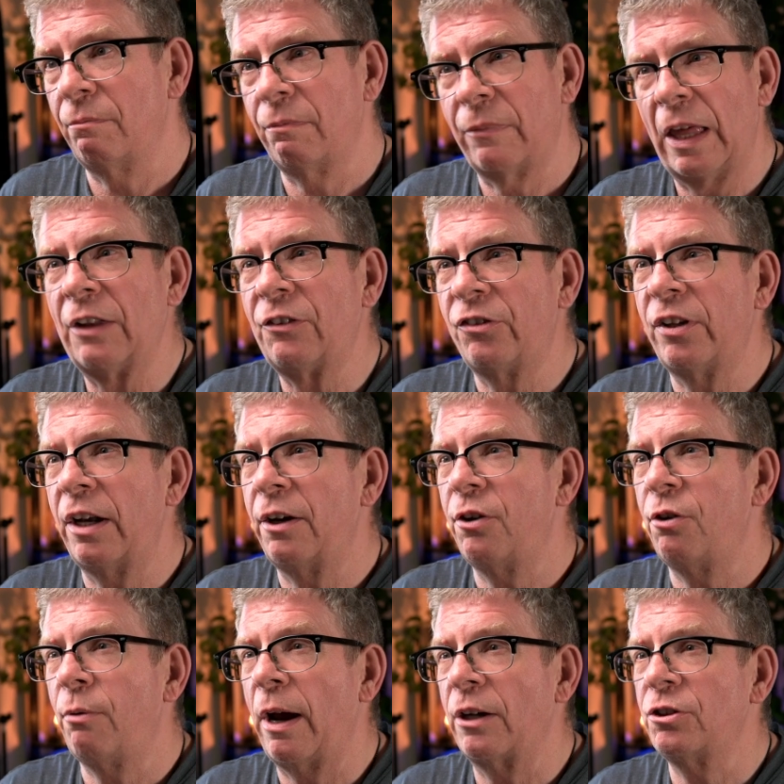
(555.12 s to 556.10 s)
That set of
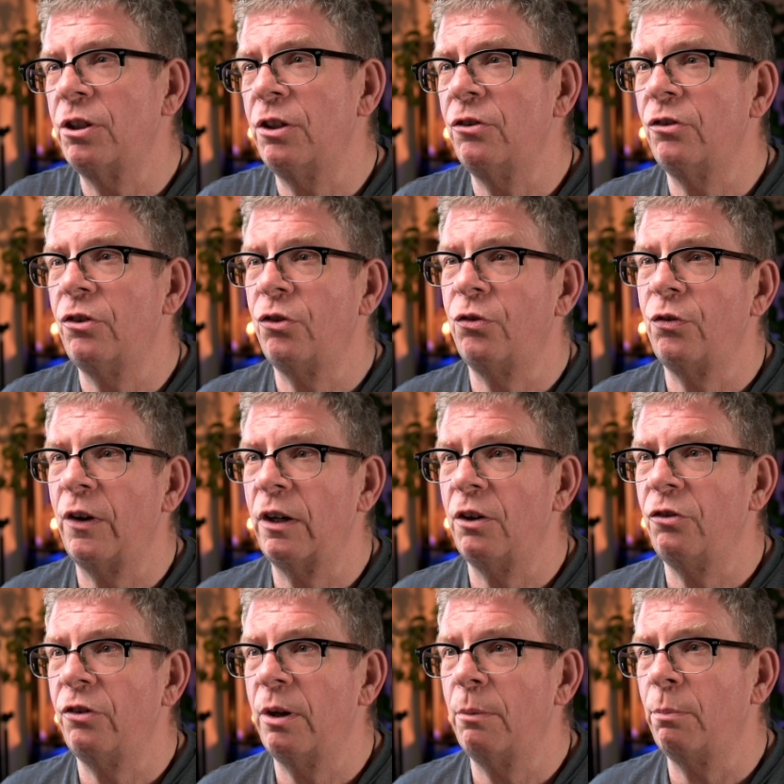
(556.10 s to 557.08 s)
directions is fairly
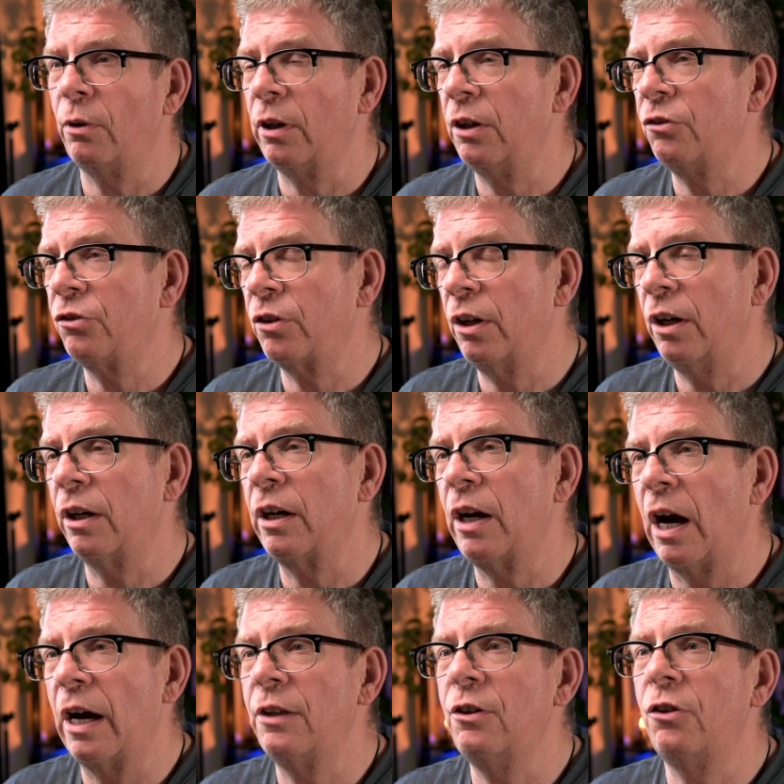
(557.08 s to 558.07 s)
simple. It's going to
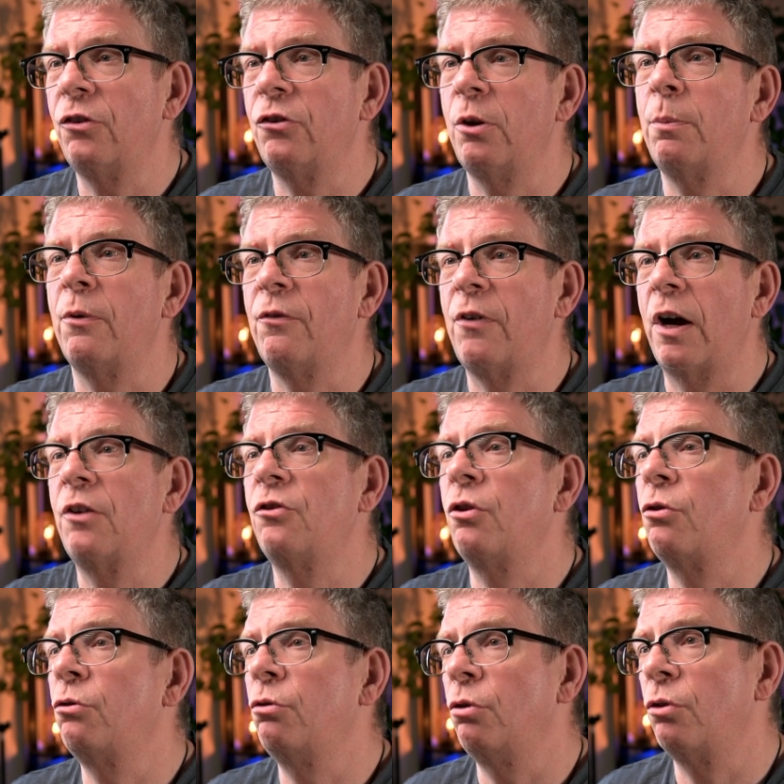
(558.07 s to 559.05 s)
guide the supervisor
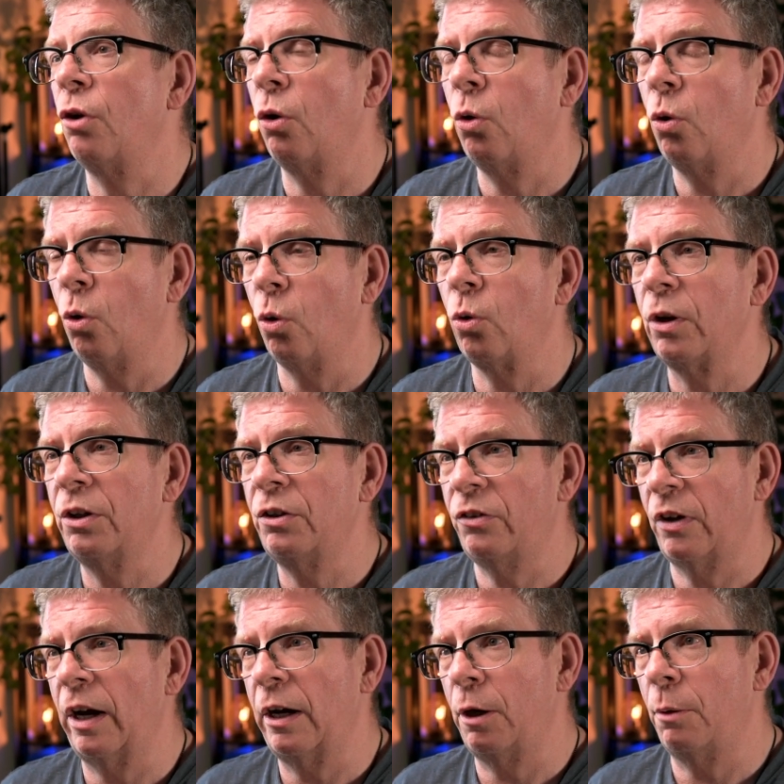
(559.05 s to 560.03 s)
through the whole
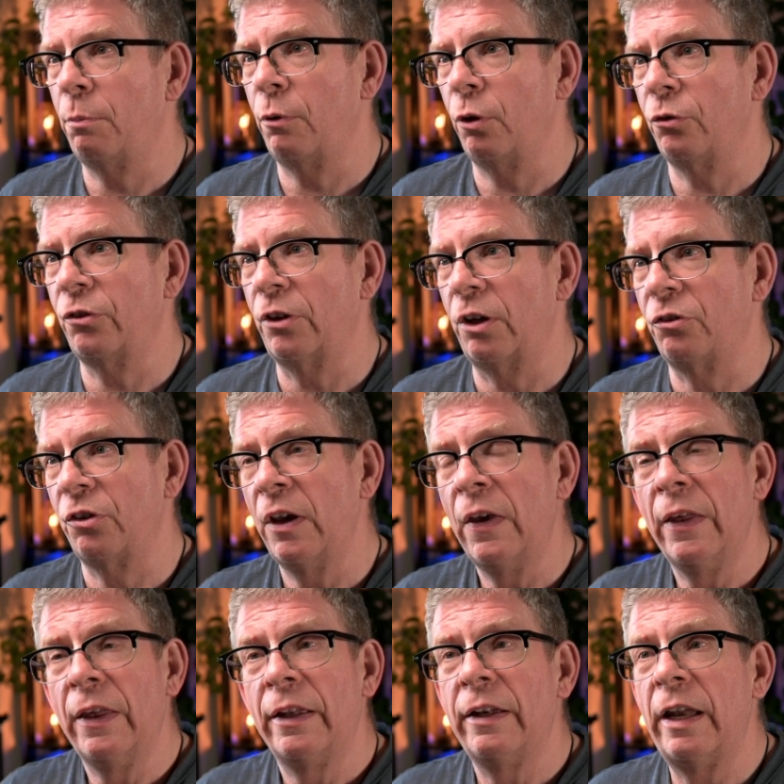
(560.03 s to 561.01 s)
entire process.
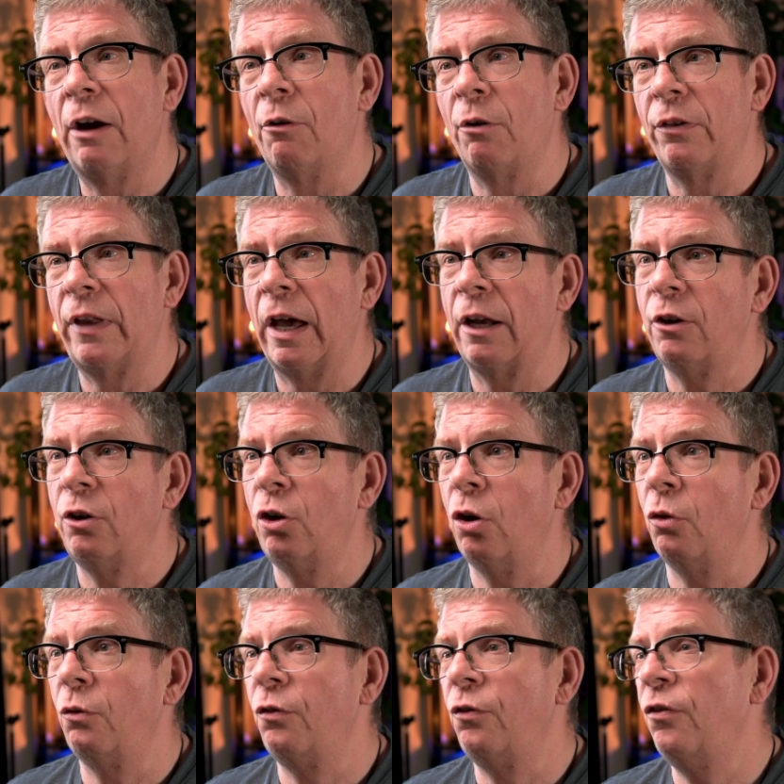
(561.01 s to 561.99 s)
Now, on that
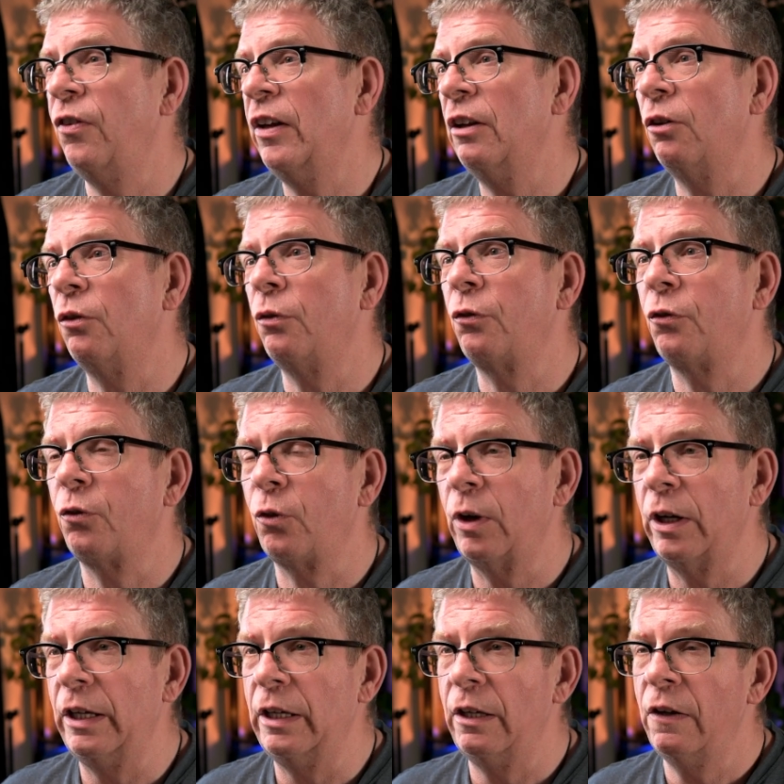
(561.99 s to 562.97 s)
note, feel
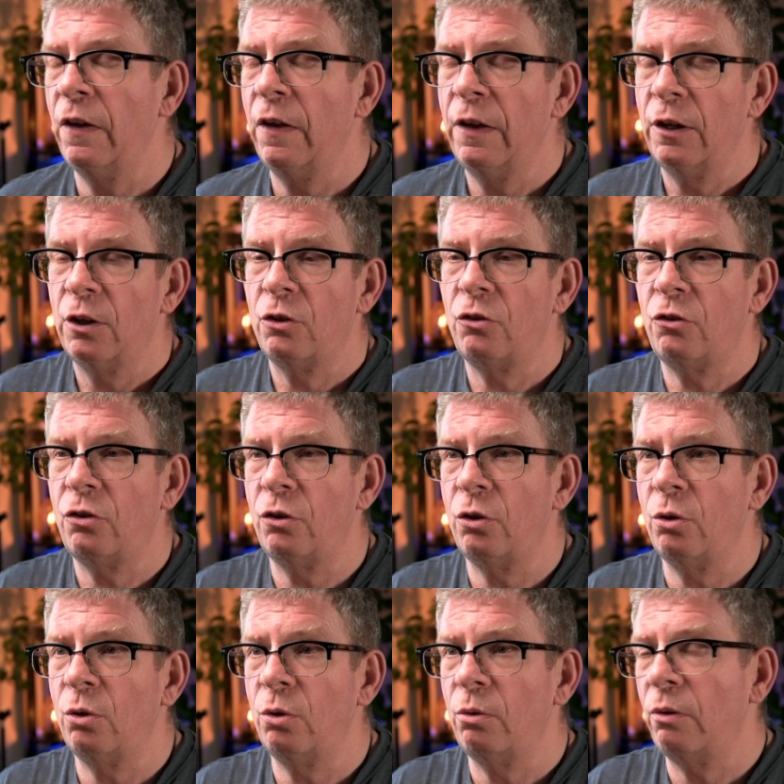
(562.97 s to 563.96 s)
free
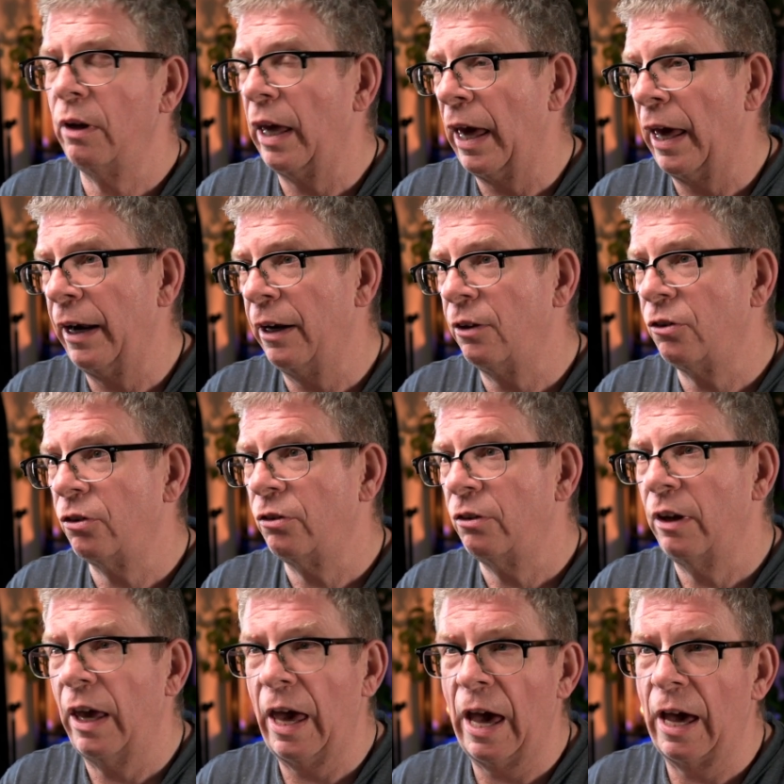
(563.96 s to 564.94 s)
to edit,
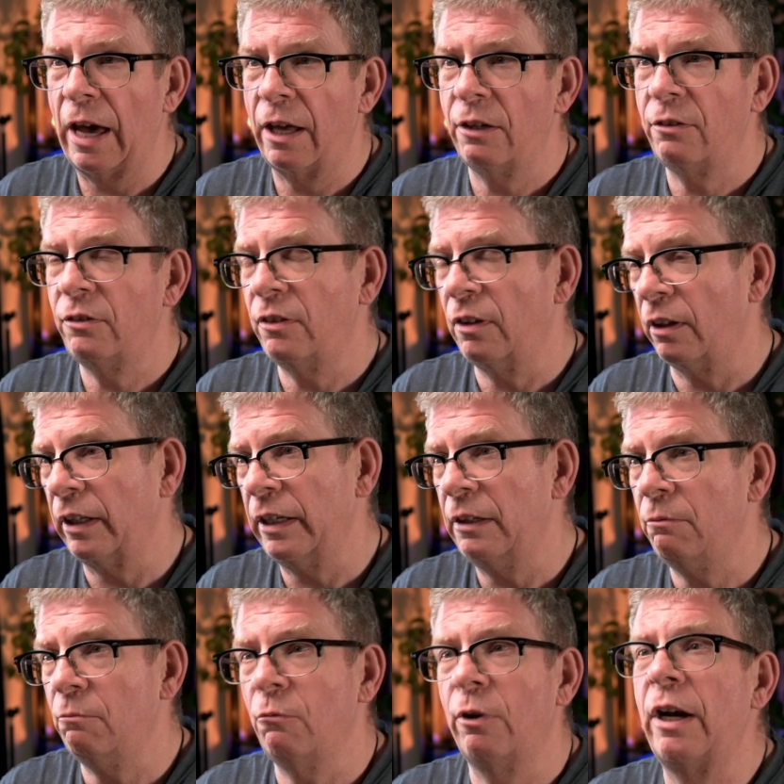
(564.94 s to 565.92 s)
add,
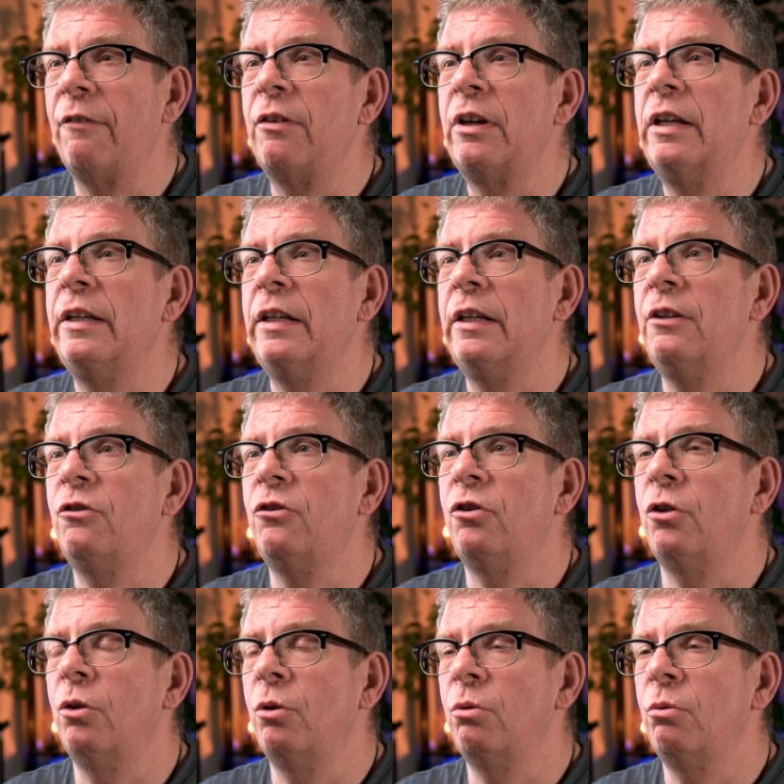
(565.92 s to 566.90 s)
delete, whatever you need
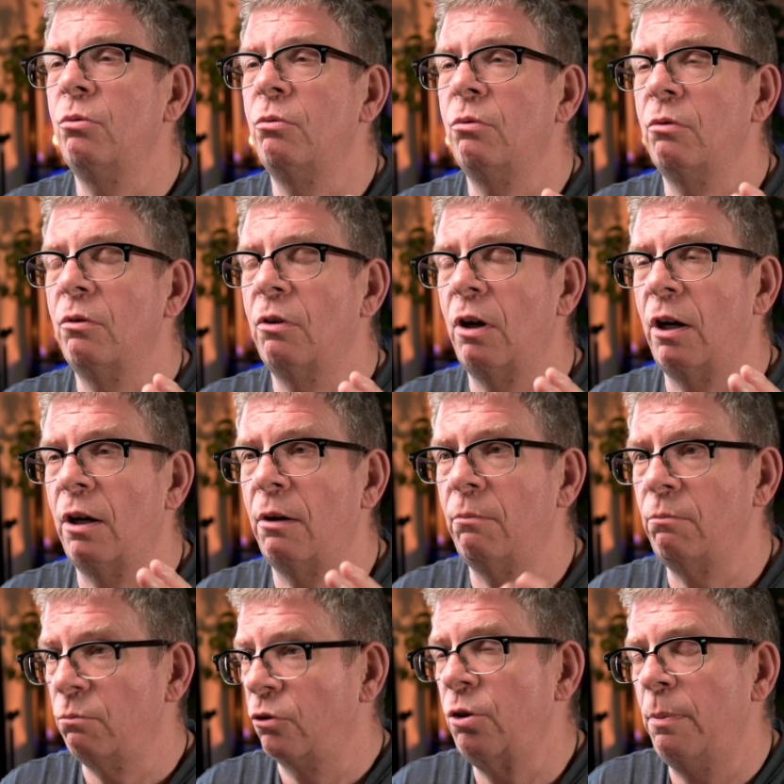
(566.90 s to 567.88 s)
to
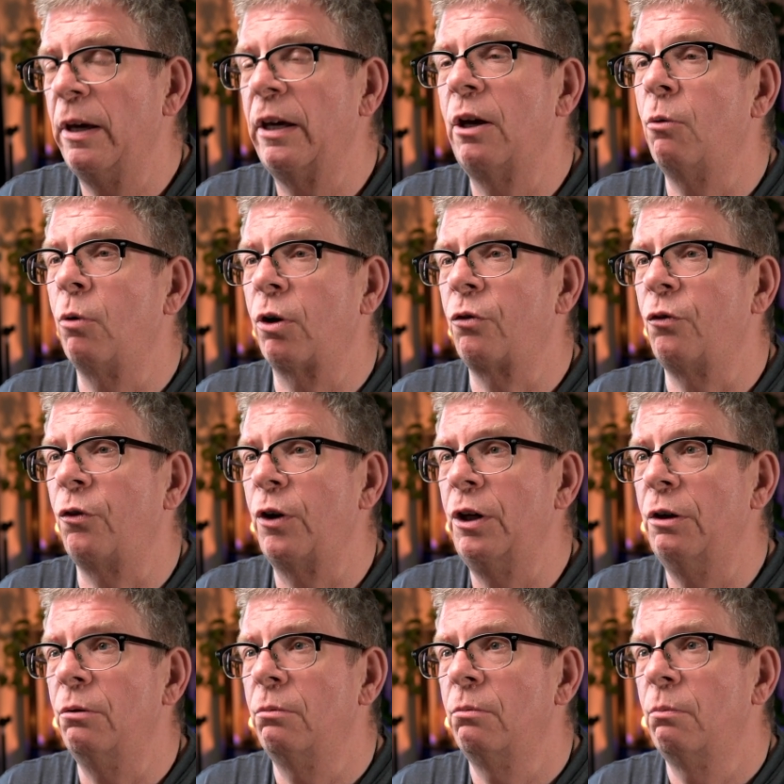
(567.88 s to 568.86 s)
make it work for
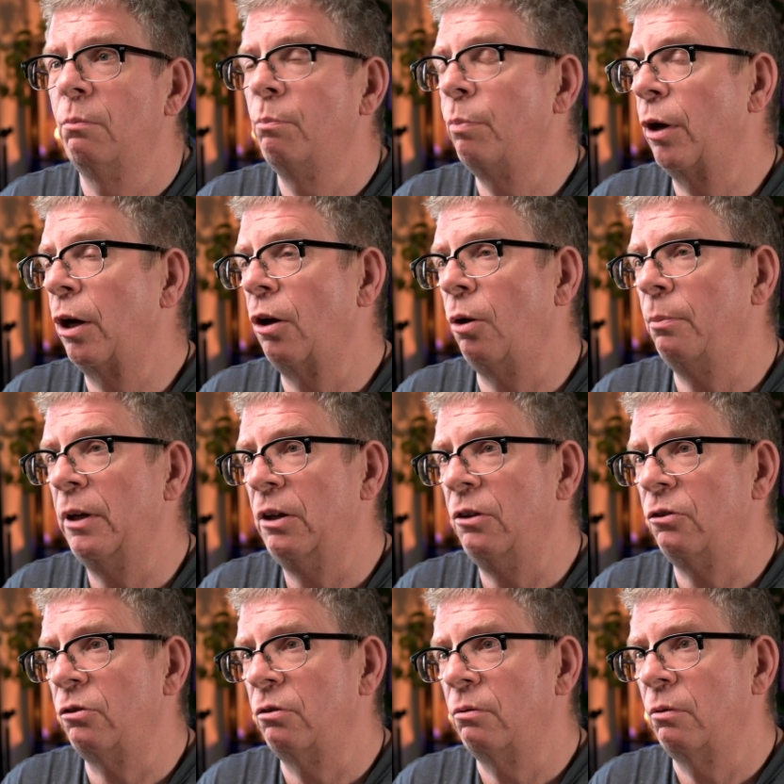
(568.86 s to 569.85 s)
you, by all
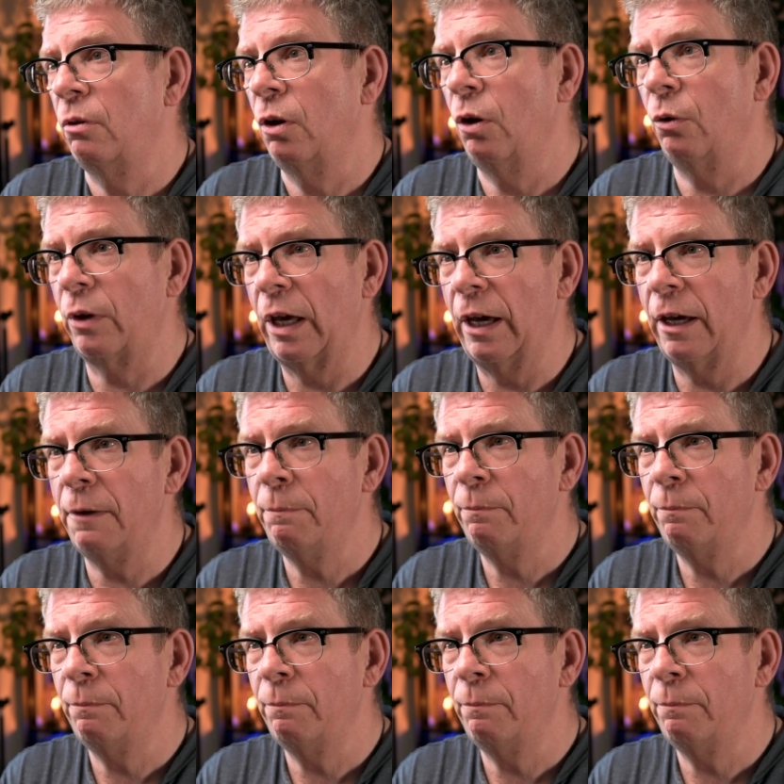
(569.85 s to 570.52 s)
means, okay?